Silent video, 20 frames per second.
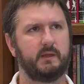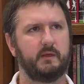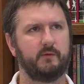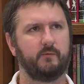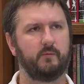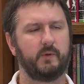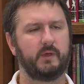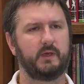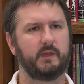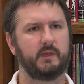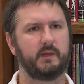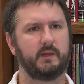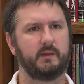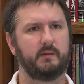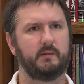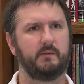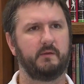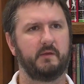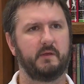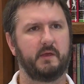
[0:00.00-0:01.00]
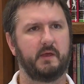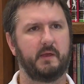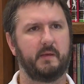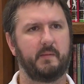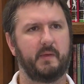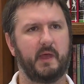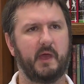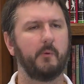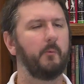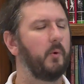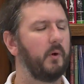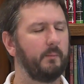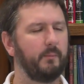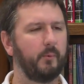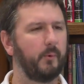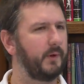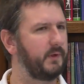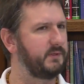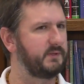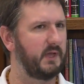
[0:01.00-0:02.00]
If we can, at one
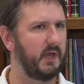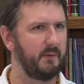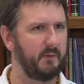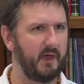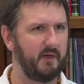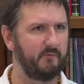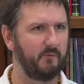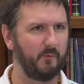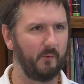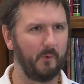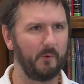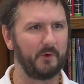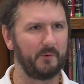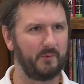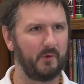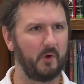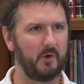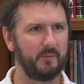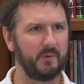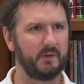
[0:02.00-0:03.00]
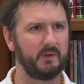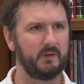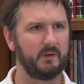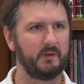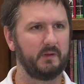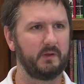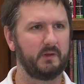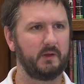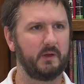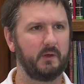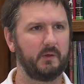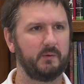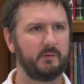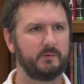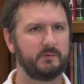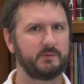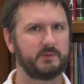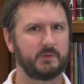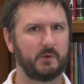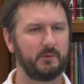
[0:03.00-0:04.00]
point in time, have a war department, you
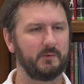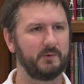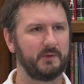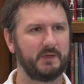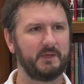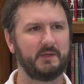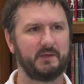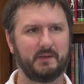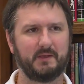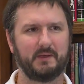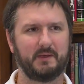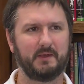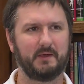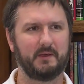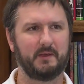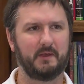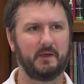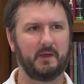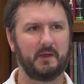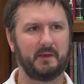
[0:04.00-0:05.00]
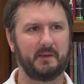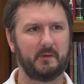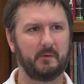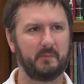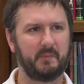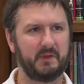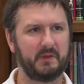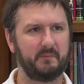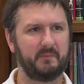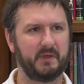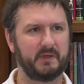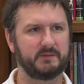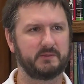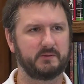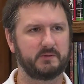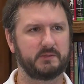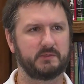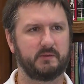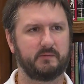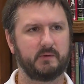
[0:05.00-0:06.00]
know, certainly uh, it will be in the best
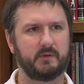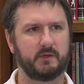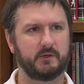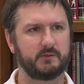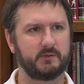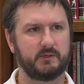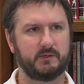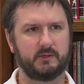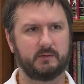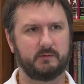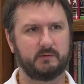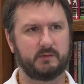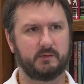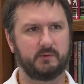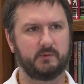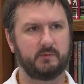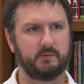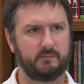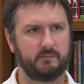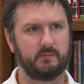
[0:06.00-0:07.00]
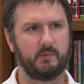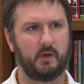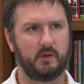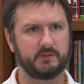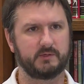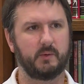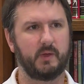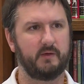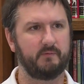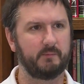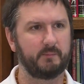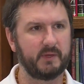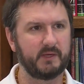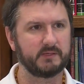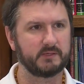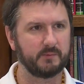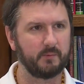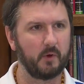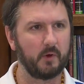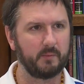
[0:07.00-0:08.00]
interest of the country to also have a
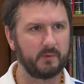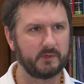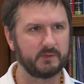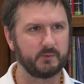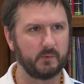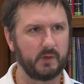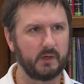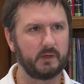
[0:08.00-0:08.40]
peace department as